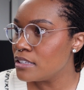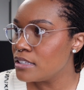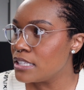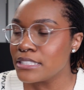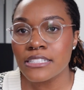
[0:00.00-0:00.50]

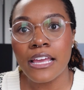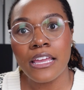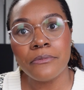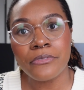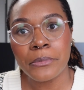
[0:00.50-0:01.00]
this
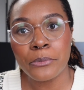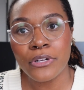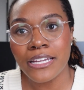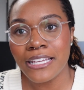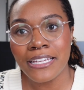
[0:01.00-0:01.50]
came from the
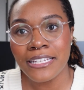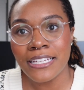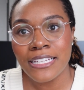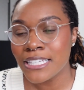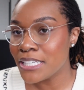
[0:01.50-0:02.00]
brain
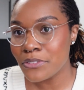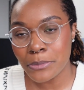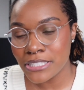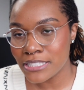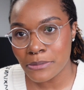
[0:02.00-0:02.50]
of a
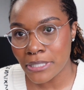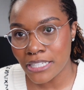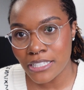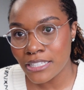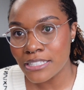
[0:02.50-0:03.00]
businessman